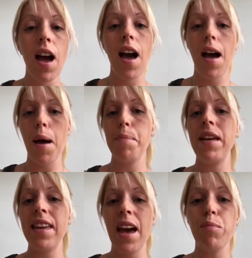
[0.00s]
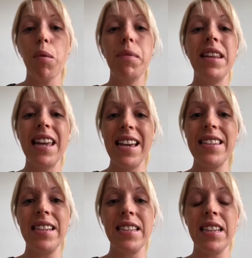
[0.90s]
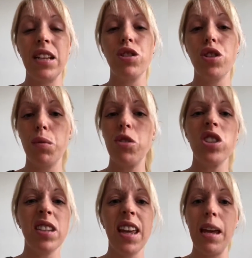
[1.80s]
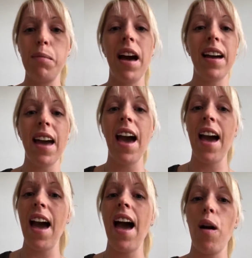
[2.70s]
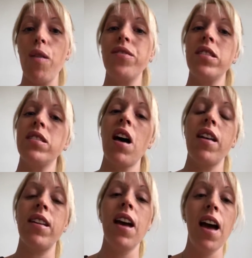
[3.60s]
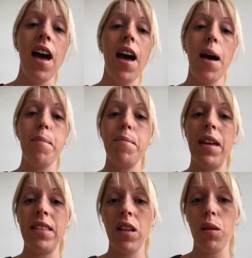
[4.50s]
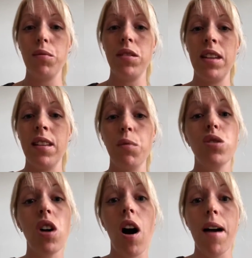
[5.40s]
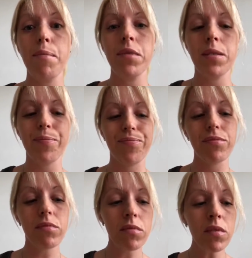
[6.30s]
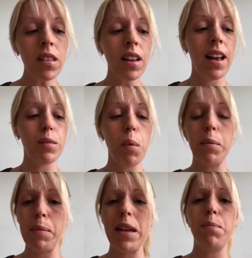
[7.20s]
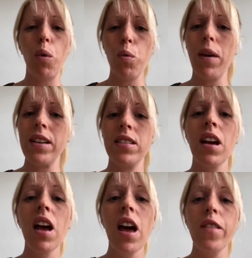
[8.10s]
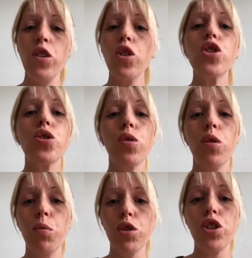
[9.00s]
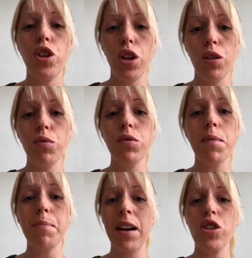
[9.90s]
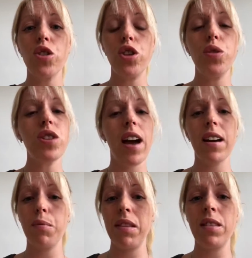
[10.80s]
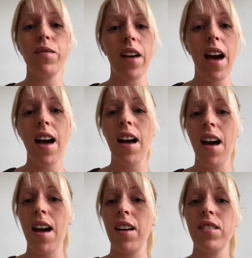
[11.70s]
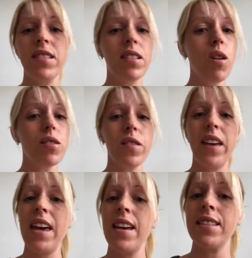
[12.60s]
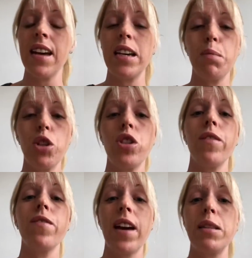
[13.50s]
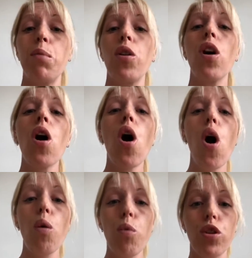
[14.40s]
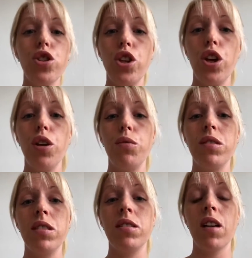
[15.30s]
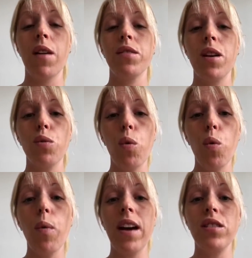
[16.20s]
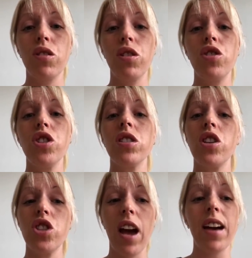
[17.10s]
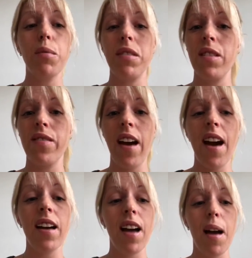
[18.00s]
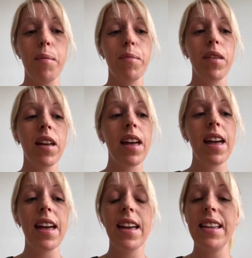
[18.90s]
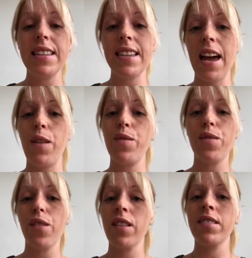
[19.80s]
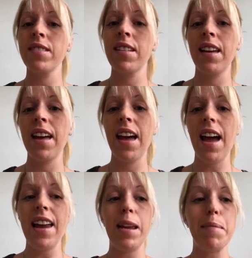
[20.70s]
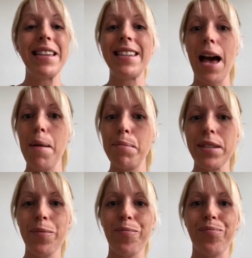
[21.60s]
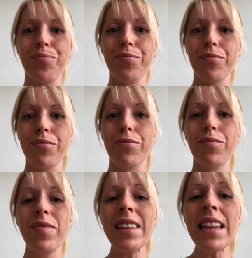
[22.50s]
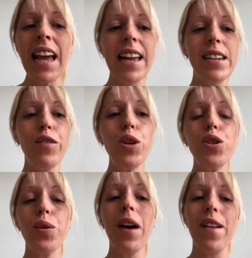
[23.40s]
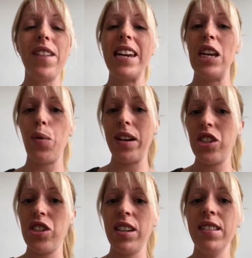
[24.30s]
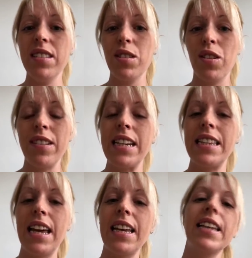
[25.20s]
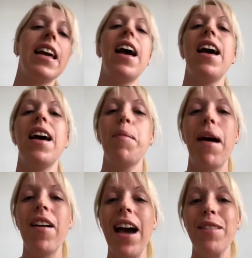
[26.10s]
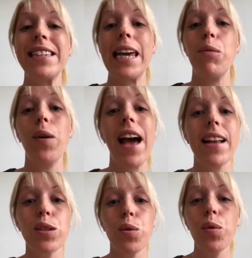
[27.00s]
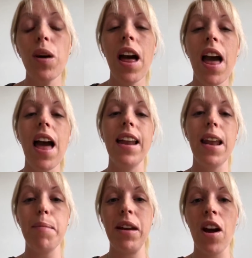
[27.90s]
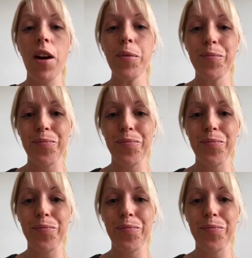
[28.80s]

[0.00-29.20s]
But yeah, probably the easiest thing to do is just keep that cat out of the sun in those times. That's probably best. But always, if you're not sure on what to use, make sure you check with the vet, because there's lots of hearsay, especially on Facebook, what to use and stuff. So it's always good just to check with the vet, save any mishaps. And if you do have any questions or anything about how to keep your cats cool, let me know.